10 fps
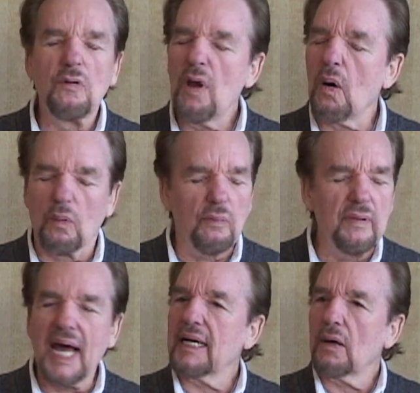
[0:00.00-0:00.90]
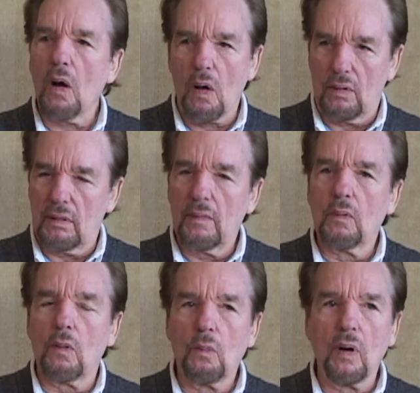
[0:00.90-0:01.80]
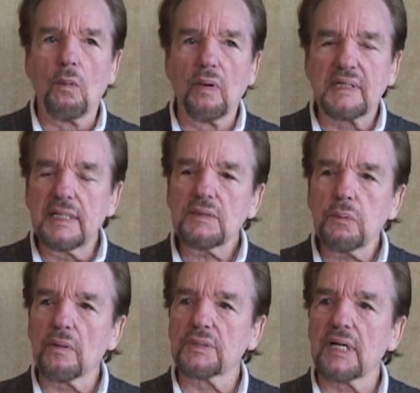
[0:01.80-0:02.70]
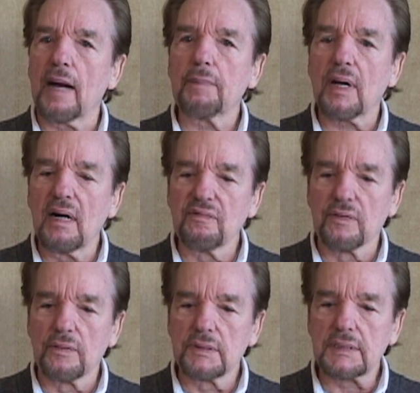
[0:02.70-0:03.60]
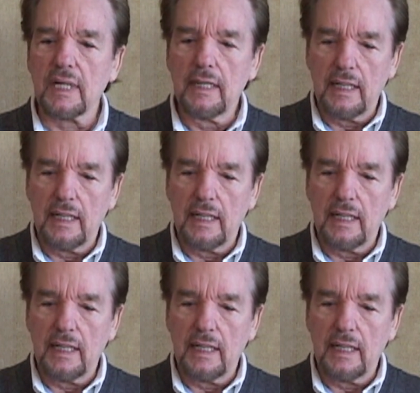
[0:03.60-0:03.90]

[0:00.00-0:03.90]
No, not at all. What this workshop covers